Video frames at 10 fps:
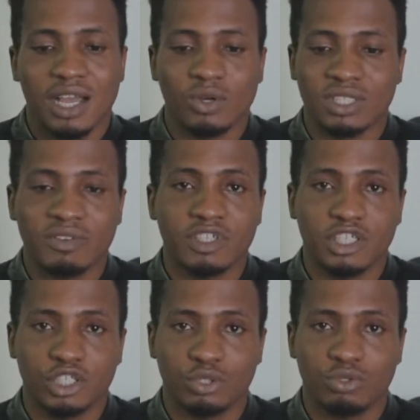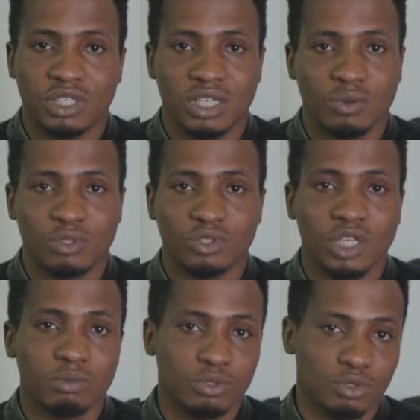I was having issues and I was
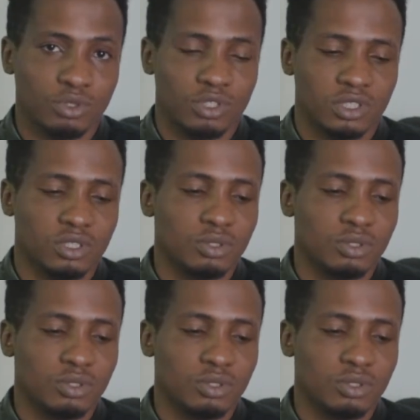not able to use it.